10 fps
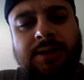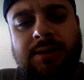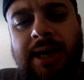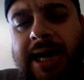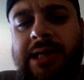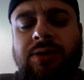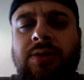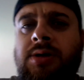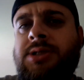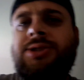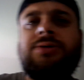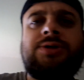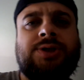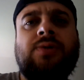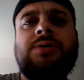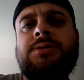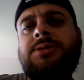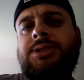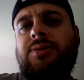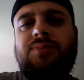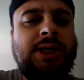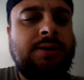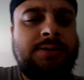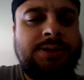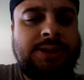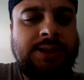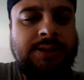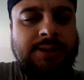your hot dogs, your sodas, your beers?